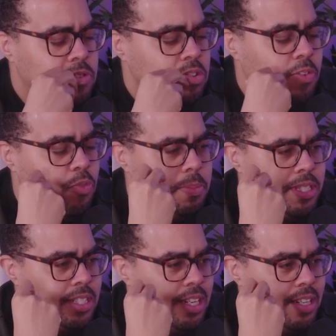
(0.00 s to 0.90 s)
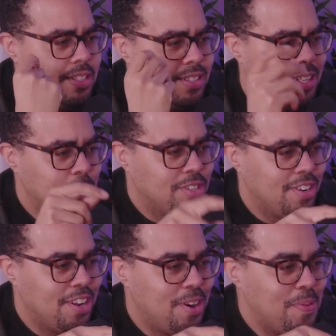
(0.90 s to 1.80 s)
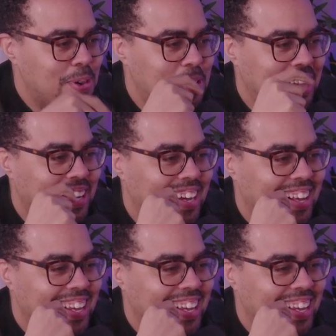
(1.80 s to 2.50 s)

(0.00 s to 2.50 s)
do you have women's tennis? Can we turn that on real quick?